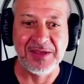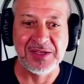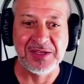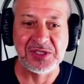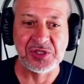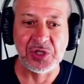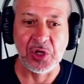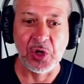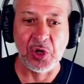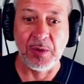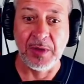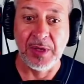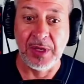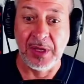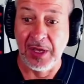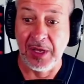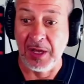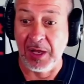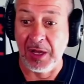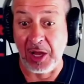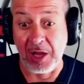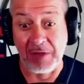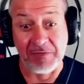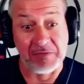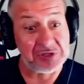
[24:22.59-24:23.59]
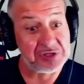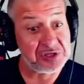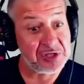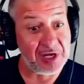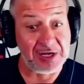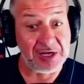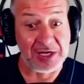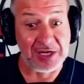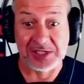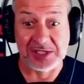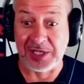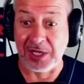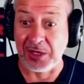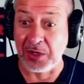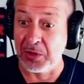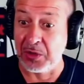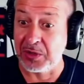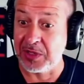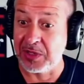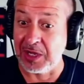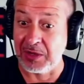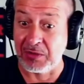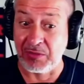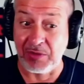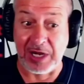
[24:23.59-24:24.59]
So all of a sudden it's like,
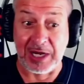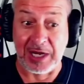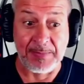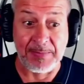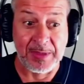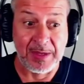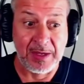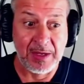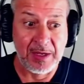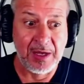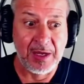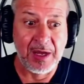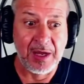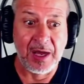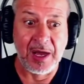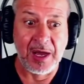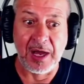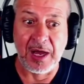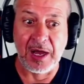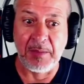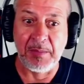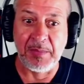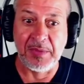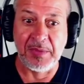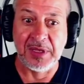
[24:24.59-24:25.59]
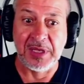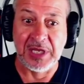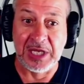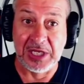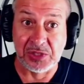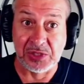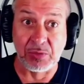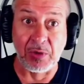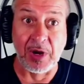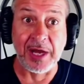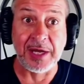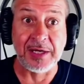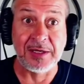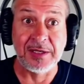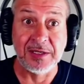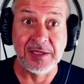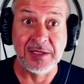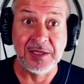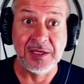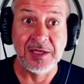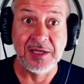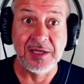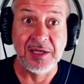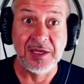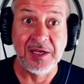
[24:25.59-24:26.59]
okay, great. He's right.
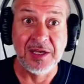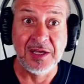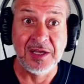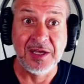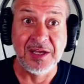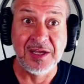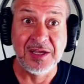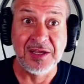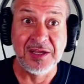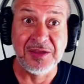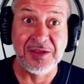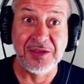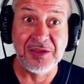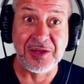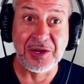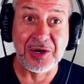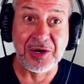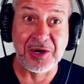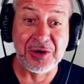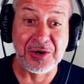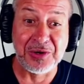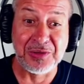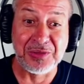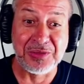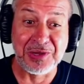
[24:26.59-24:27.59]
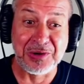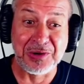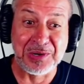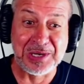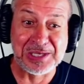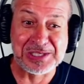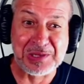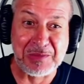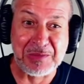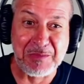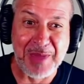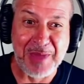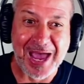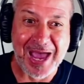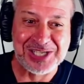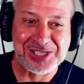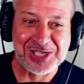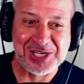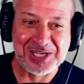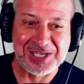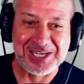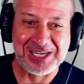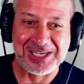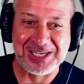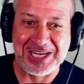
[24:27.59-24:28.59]
There is a
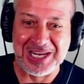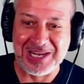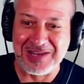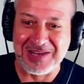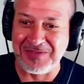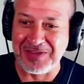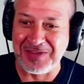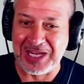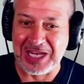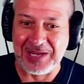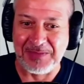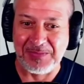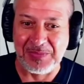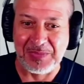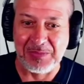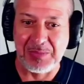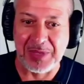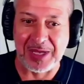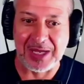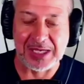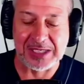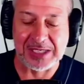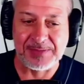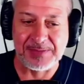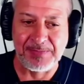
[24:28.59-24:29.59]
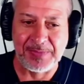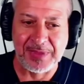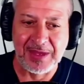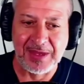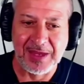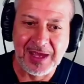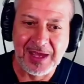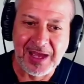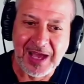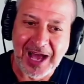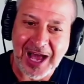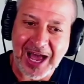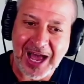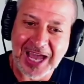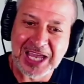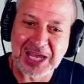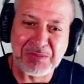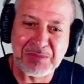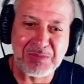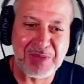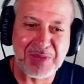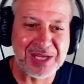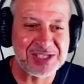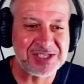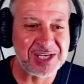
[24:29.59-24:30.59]
magic to TV, because I had
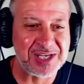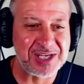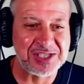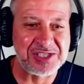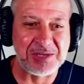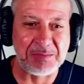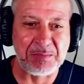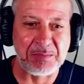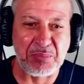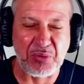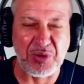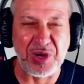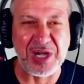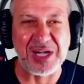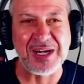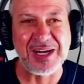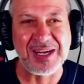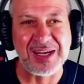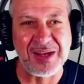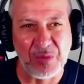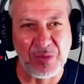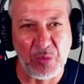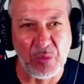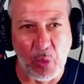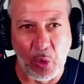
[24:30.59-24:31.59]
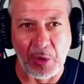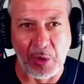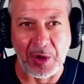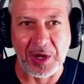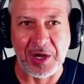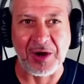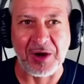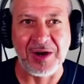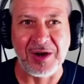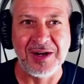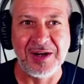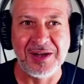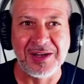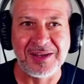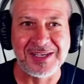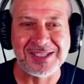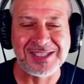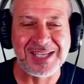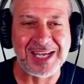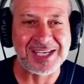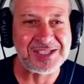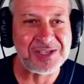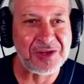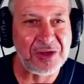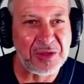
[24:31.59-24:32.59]
been such a print warrior, because
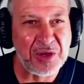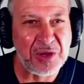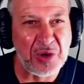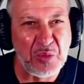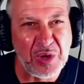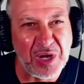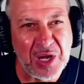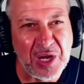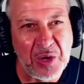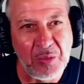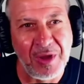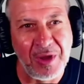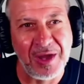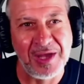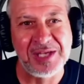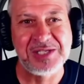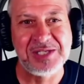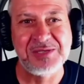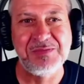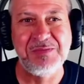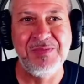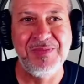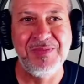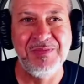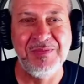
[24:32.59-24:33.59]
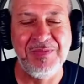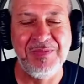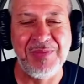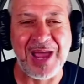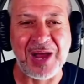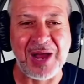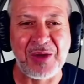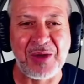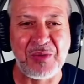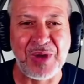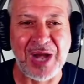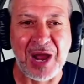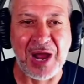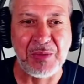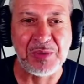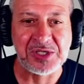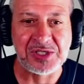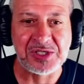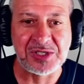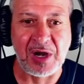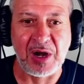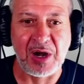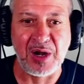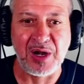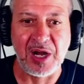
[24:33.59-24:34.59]
that's all there really was back when I was
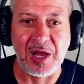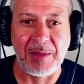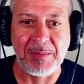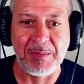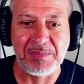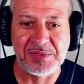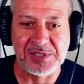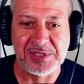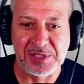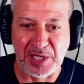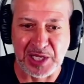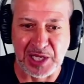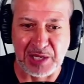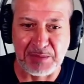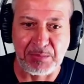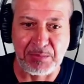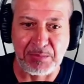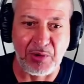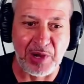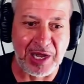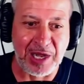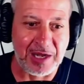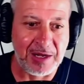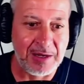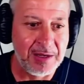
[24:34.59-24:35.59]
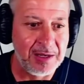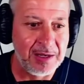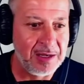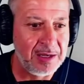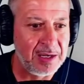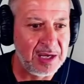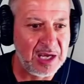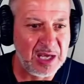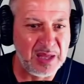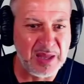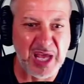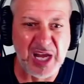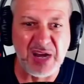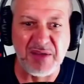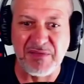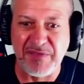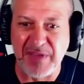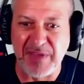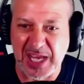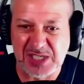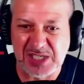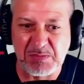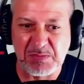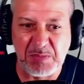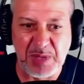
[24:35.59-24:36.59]
starting up, slinging print, and then
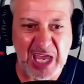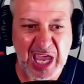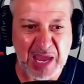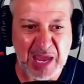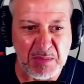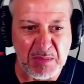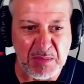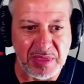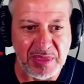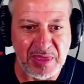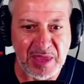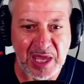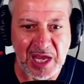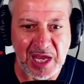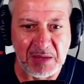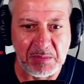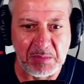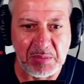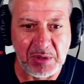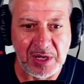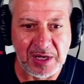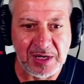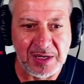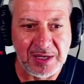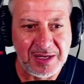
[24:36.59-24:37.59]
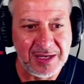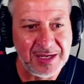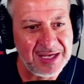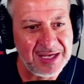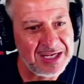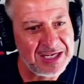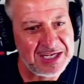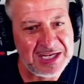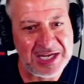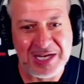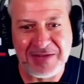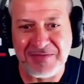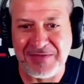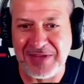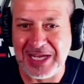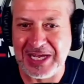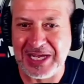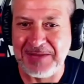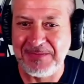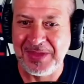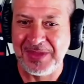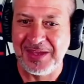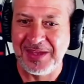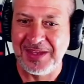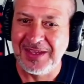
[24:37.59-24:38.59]
events became a thing. But
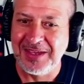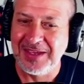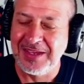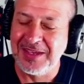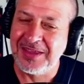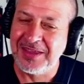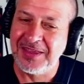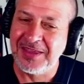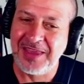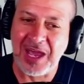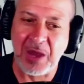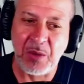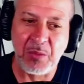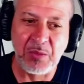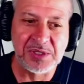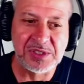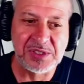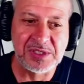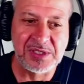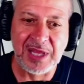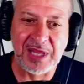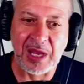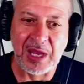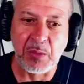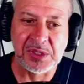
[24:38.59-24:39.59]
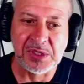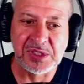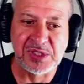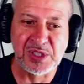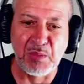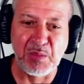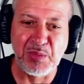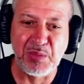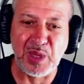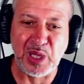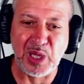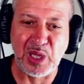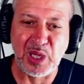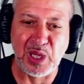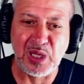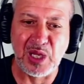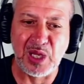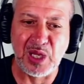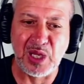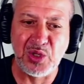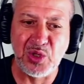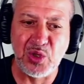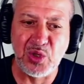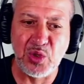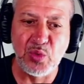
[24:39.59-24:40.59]
TV, that was something.
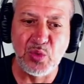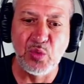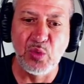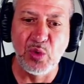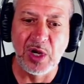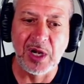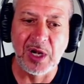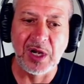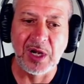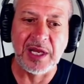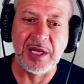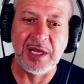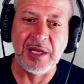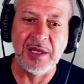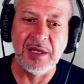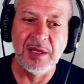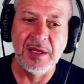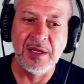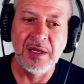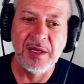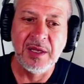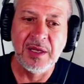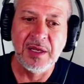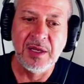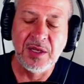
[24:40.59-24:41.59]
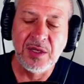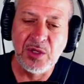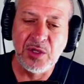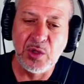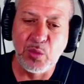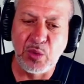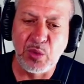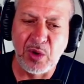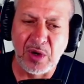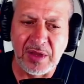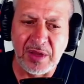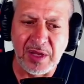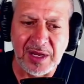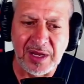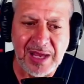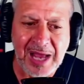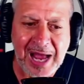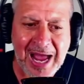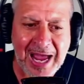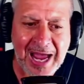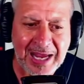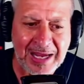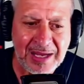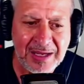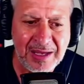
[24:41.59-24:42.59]
And you were the
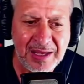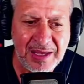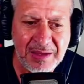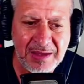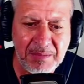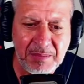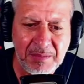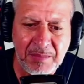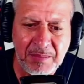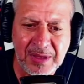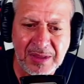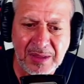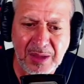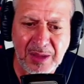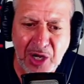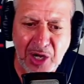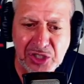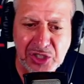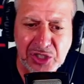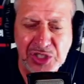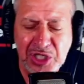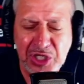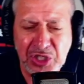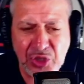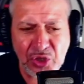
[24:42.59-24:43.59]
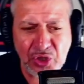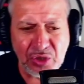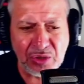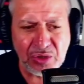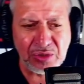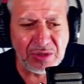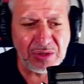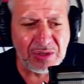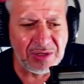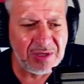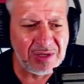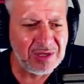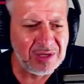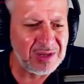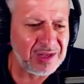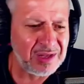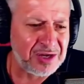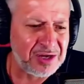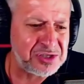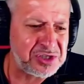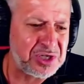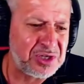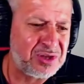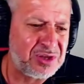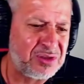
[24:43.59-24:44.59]
guy largely to
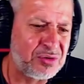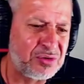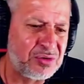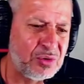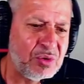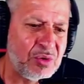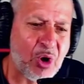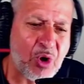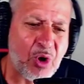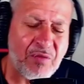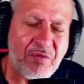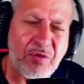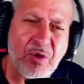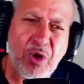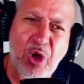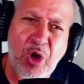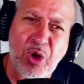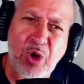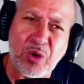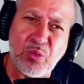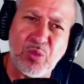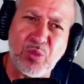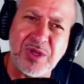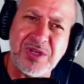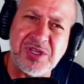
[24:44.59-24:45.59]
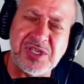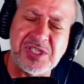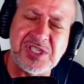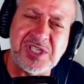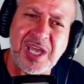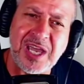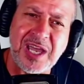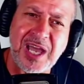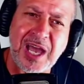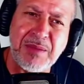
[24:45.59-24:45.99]
largely through Overhaulin. Wouldn't you say?